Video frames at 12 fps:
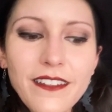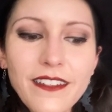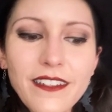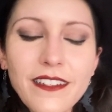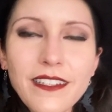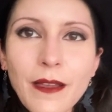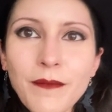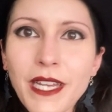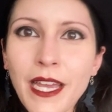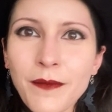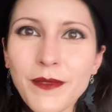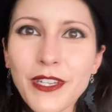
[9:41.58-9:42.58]

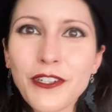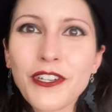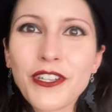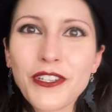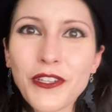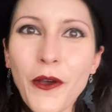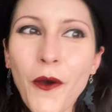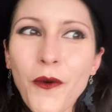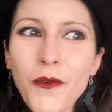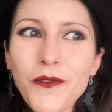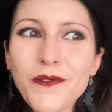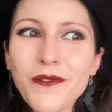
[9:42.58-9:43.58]
sometimes they're just
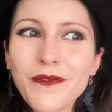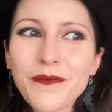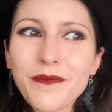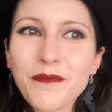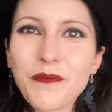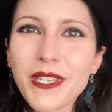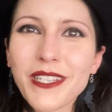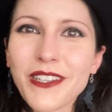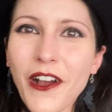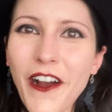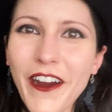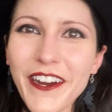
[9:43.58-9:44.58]
so
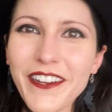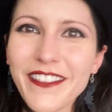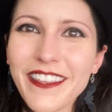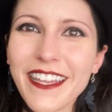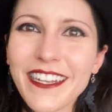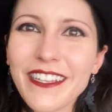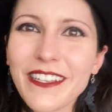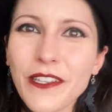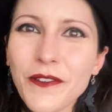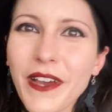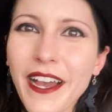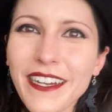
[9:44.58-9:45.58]
bizarre that
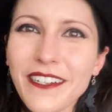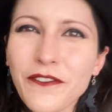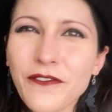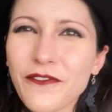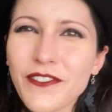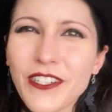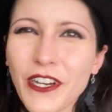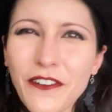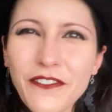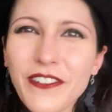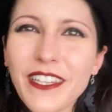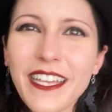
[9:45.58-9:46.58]
you kind of
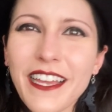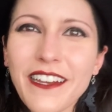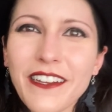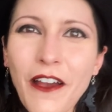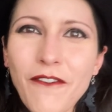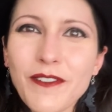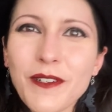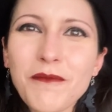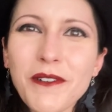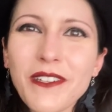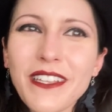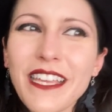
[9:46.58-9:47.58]
start feeling
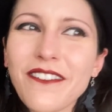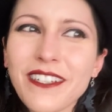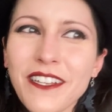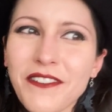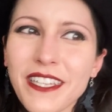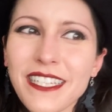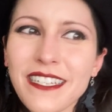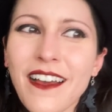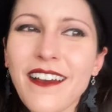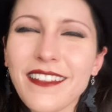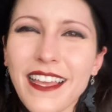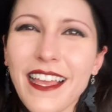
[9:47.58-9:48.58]
uncomfortable, even if it's
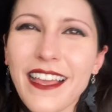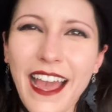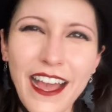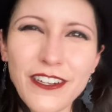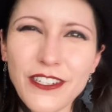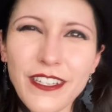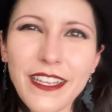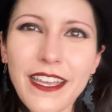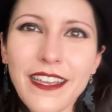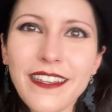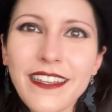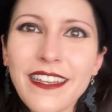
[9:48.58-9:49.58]
not like
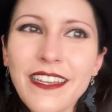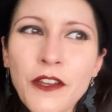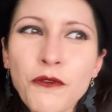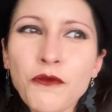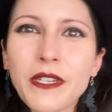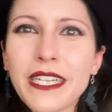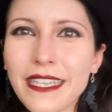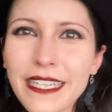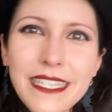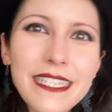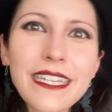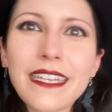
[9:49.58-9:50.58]
actually
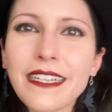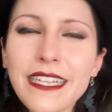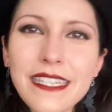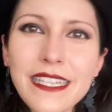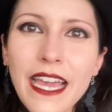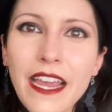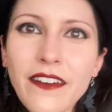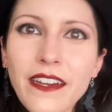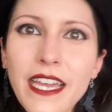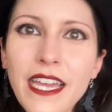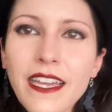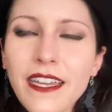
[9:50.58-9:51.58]
realistically
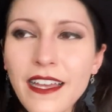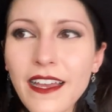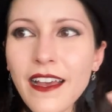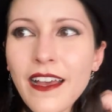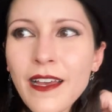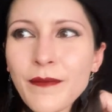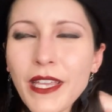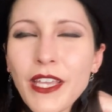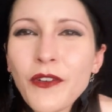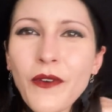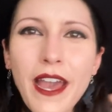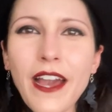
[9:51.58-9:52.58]
scary. Like, you
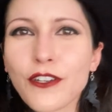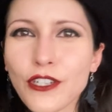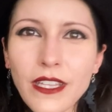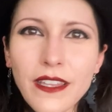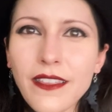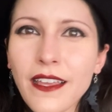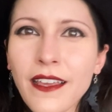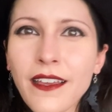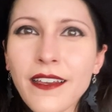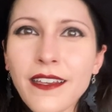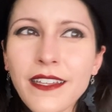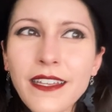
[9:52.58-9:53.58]
don't actually think,